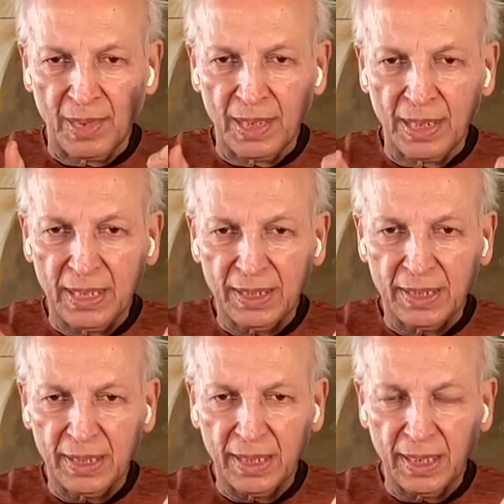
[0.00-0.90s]

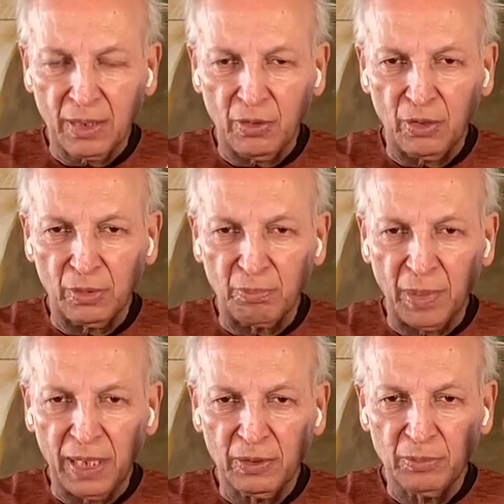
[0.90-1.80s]
This called
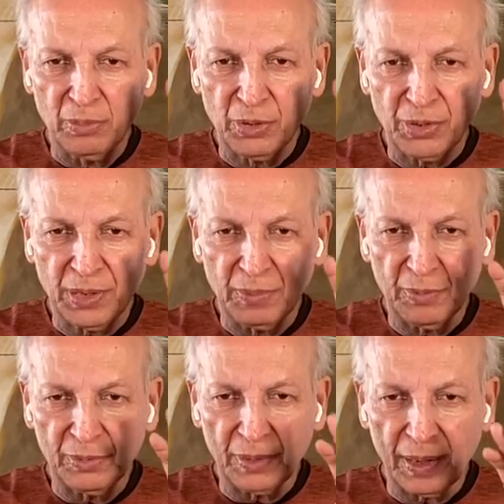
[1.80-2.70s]
Balo Mushti
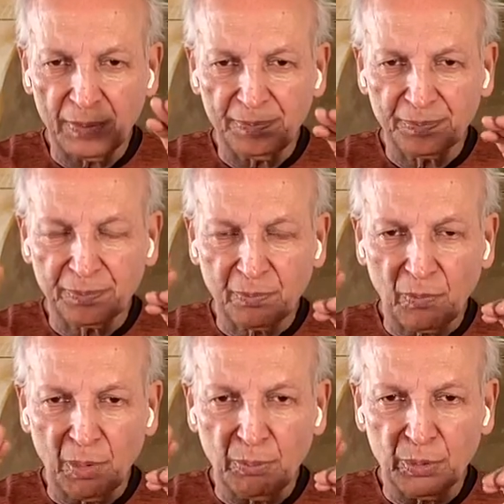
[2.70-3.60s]
Mudra.
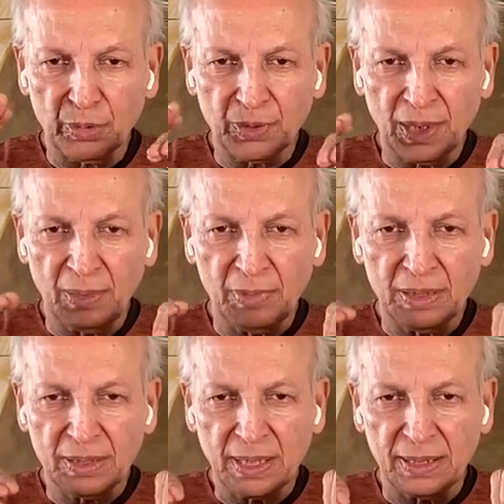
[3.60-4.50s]
Put your thumb
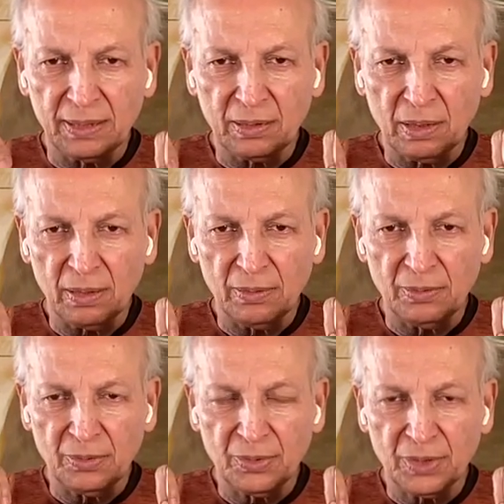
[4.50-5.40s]
inside and close.
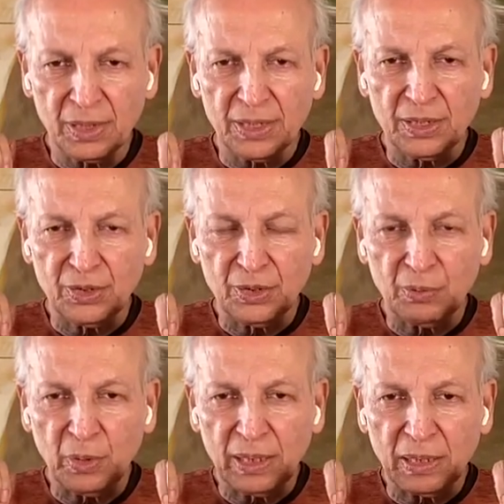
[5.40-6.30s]
This is the
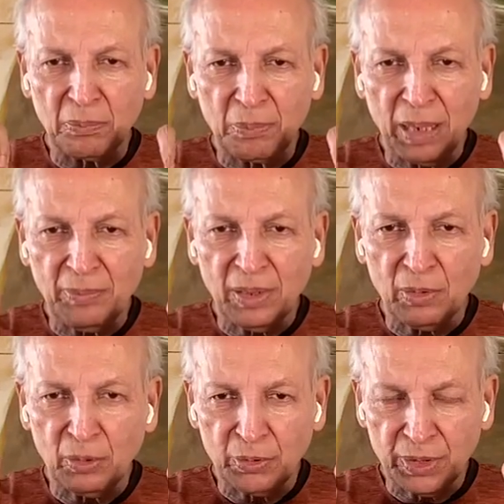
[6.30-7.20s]
way the baby
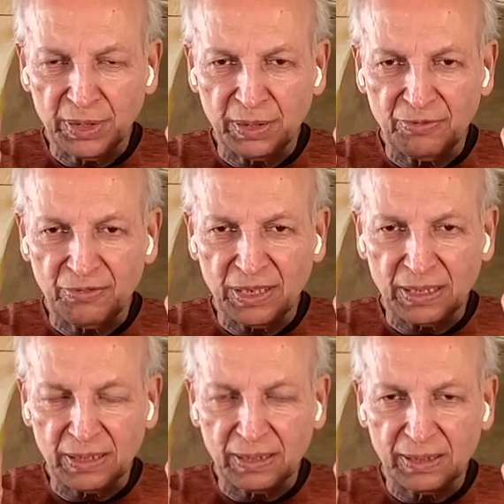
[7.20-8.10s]
closes the
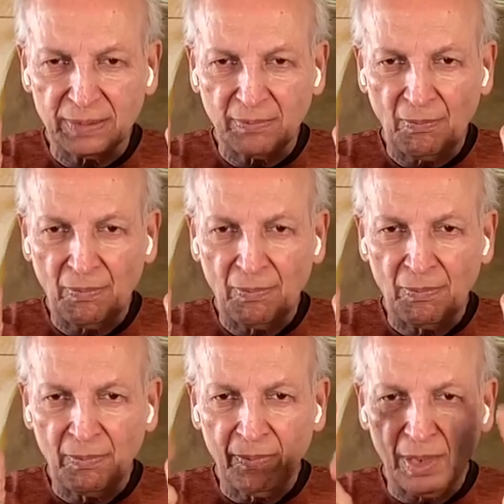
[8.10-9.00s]
fist.
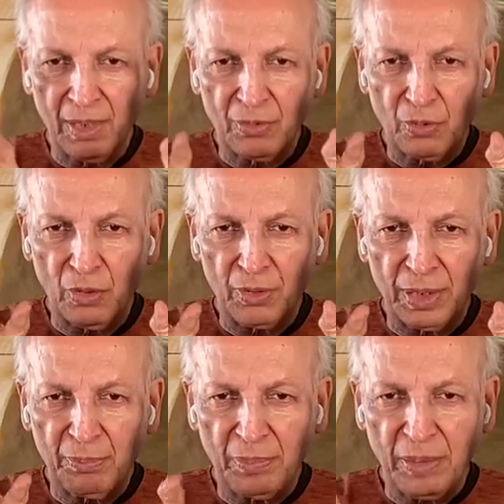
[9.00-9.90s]
It's called
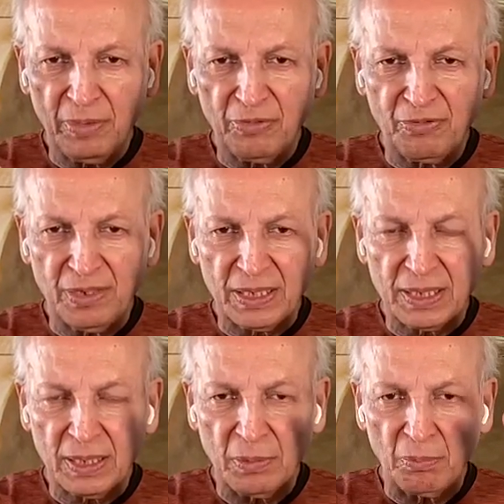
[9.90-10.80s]
the baby fist,
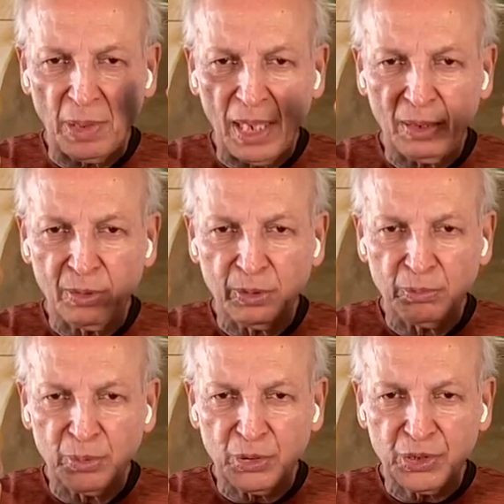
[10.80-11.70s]
Balo
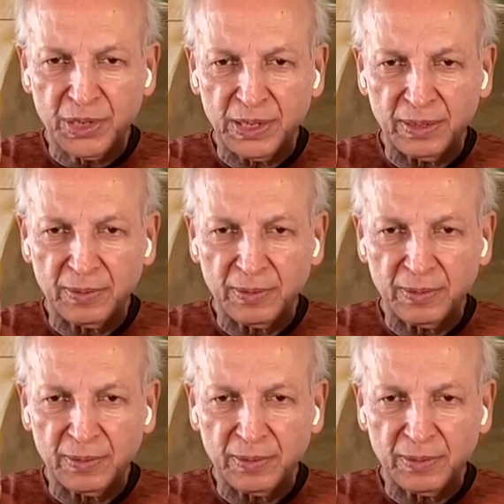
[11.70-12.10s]
Mushti.